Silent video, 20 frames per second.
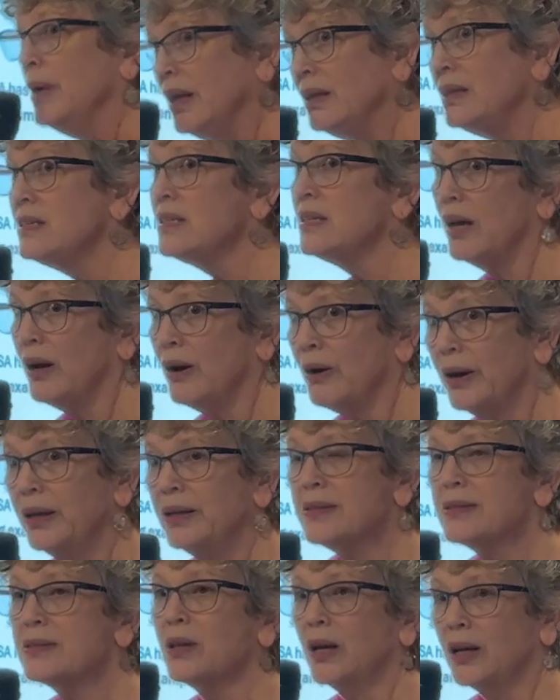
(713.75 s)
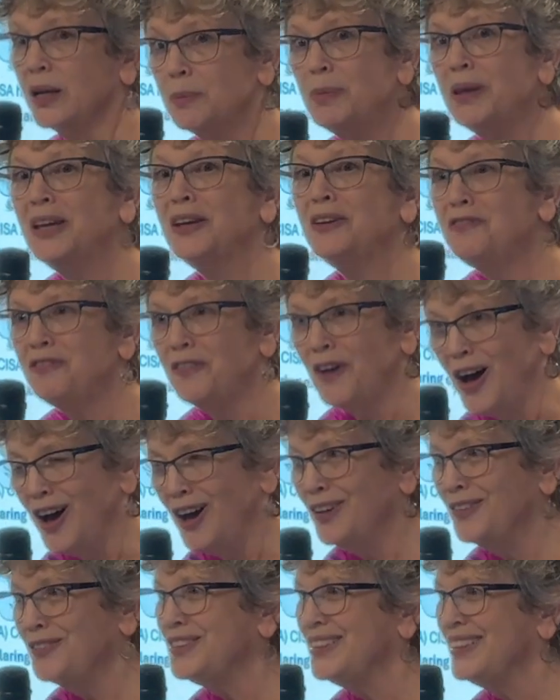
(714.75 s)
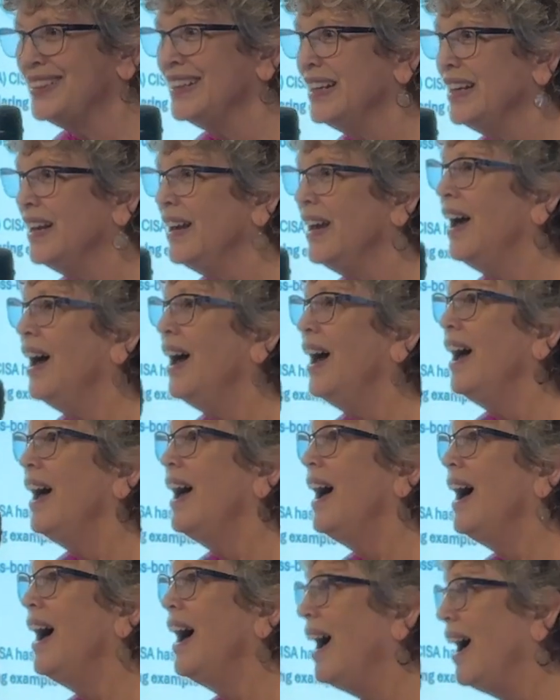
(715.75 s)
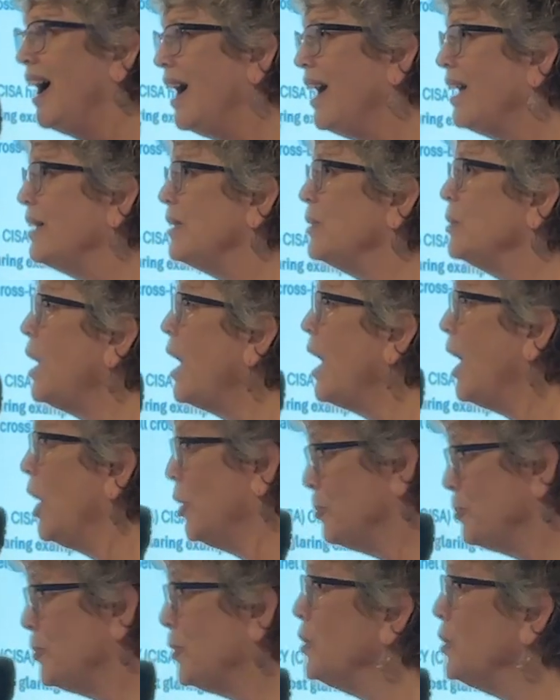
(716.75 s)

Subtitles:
military is going to be involved on our